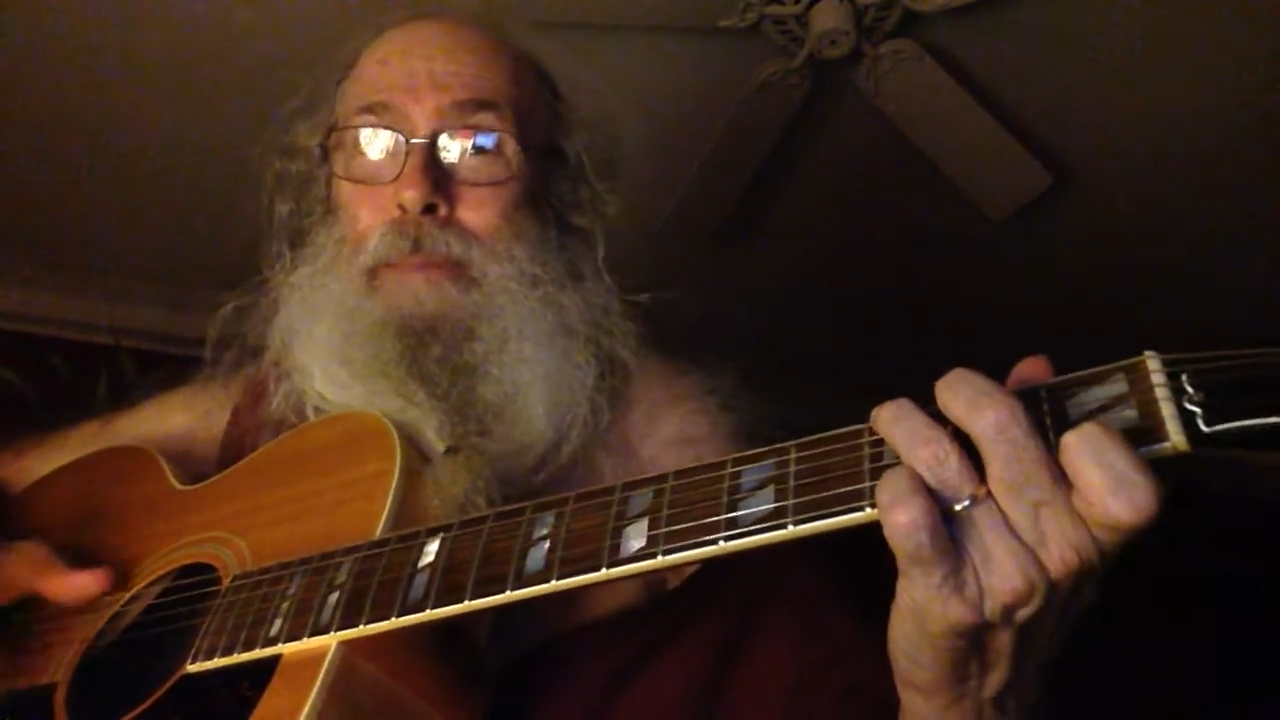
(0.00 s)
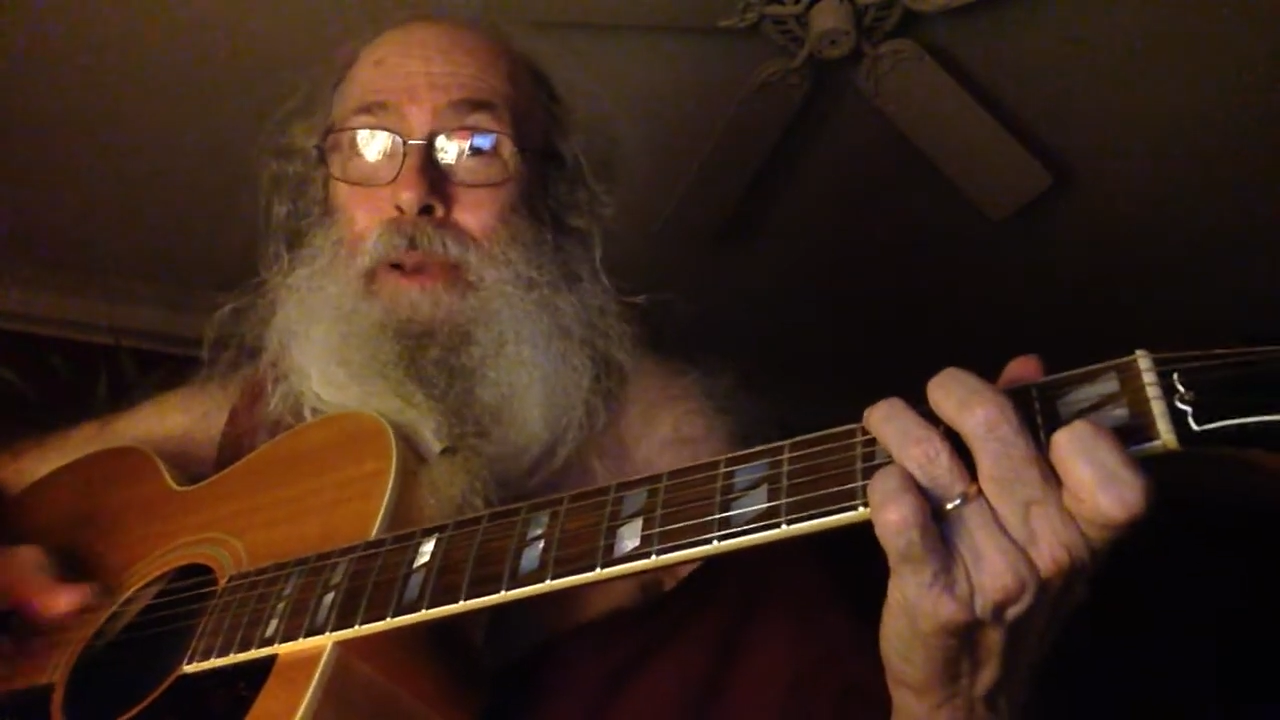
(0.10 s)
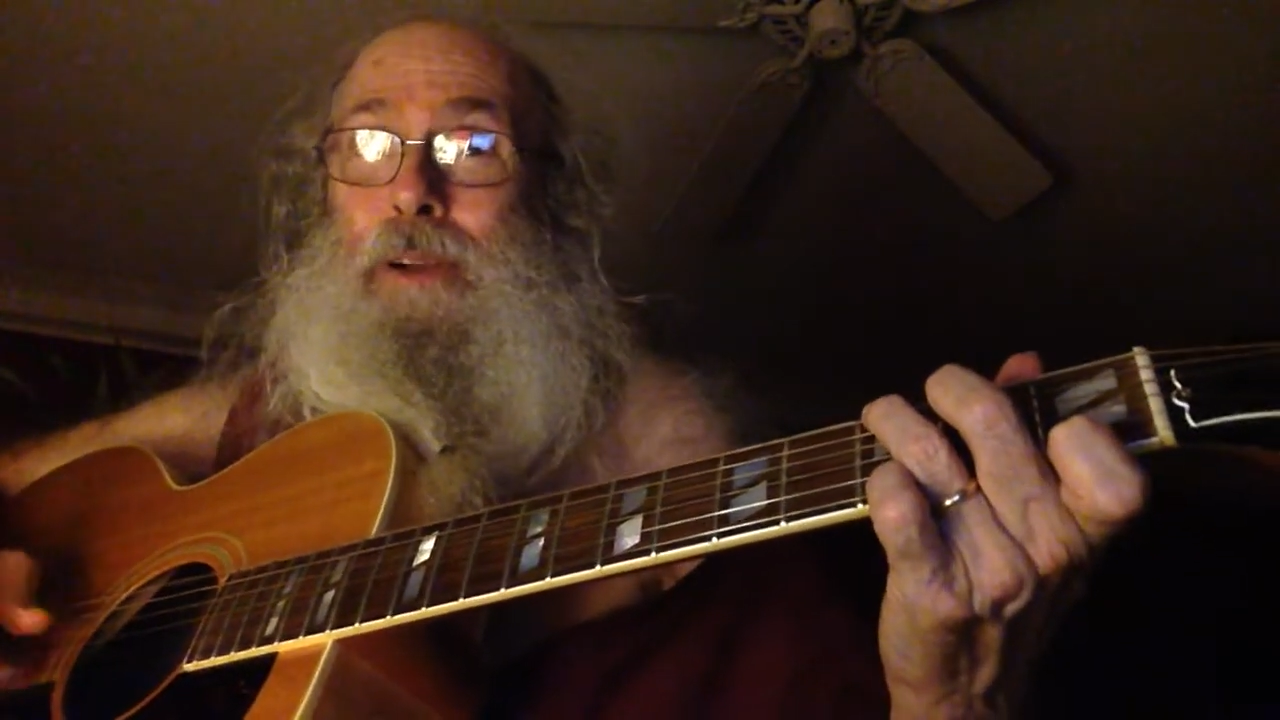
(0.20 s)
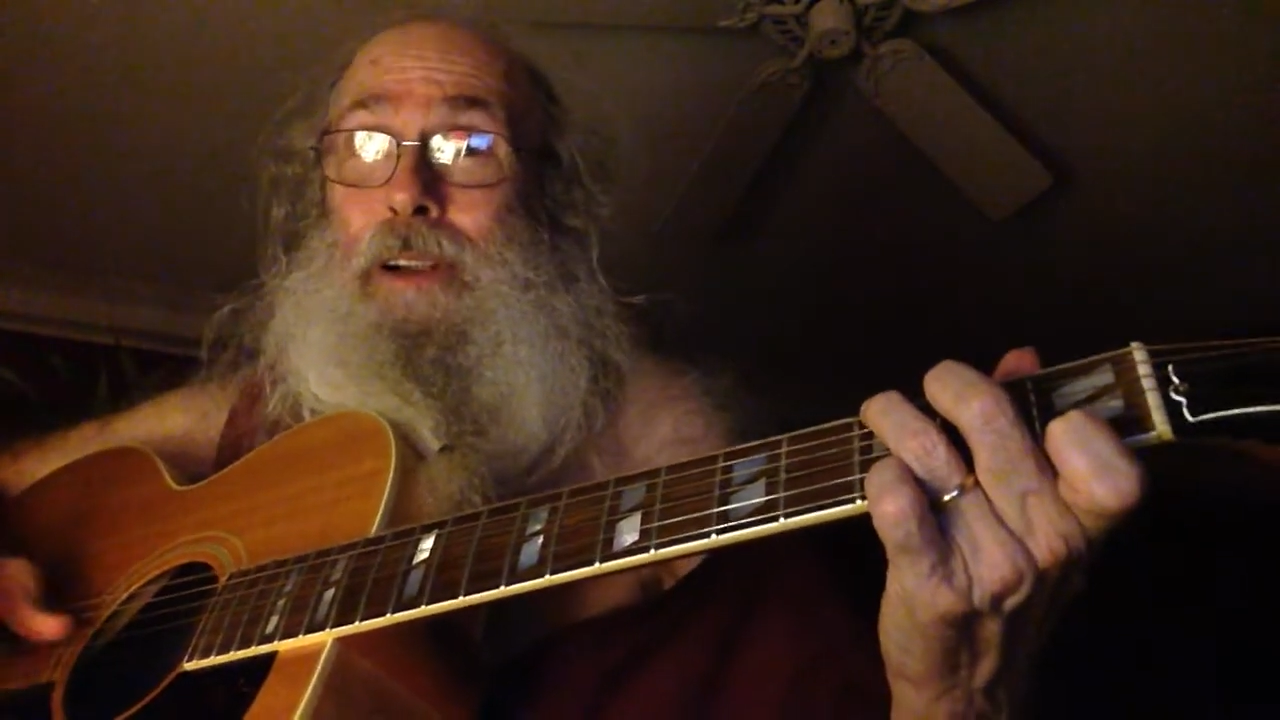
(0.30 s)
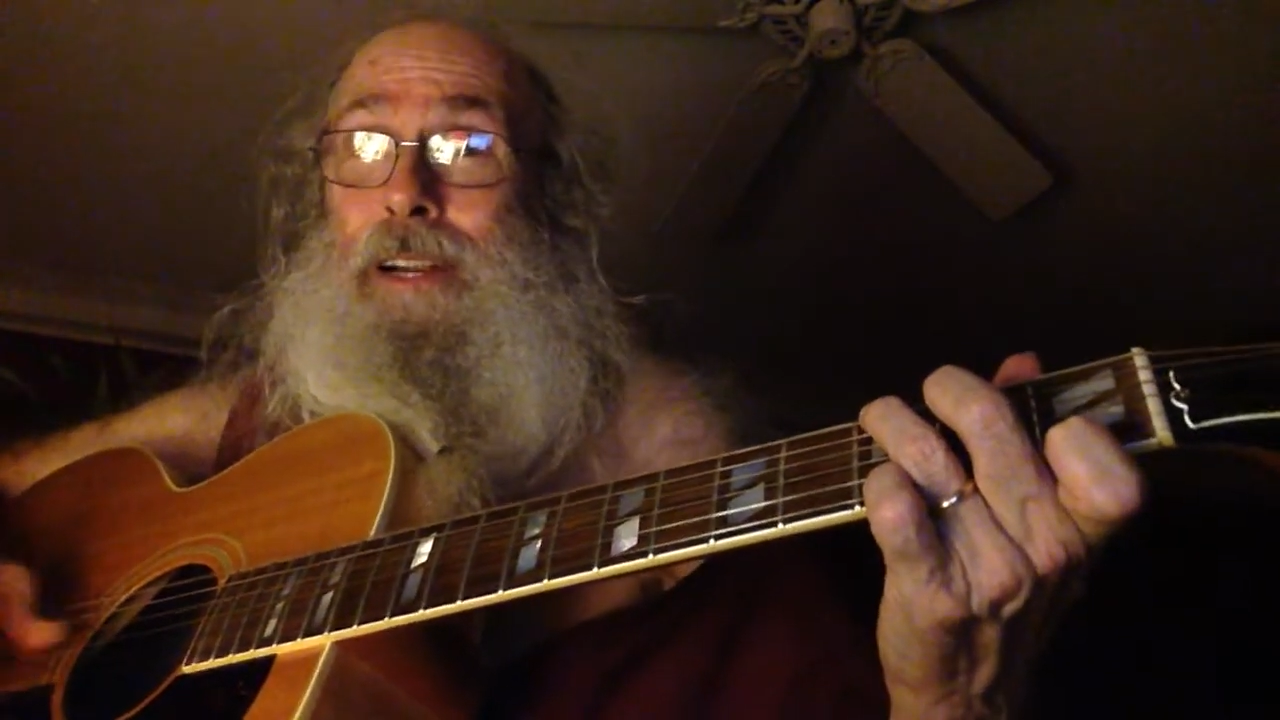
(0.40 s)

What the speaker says: your